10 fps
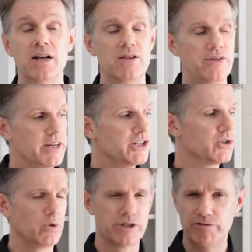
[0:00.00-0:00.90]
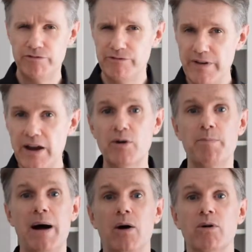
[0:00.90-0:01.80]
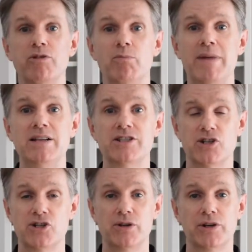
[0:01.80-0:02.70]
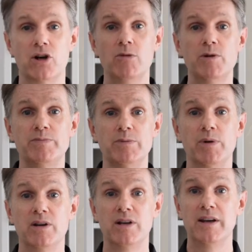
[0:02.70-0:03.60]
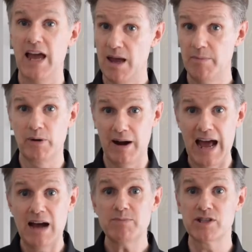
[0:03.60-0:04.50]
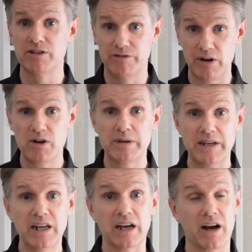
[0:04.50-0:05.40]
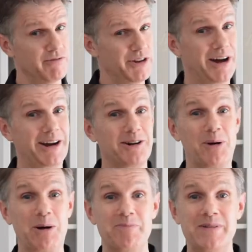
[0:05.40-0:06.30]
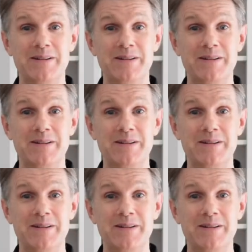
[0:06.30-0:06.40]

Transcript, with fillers: This was a very powerful message to the common people and perhaps the very beginning of the Tiger Mom.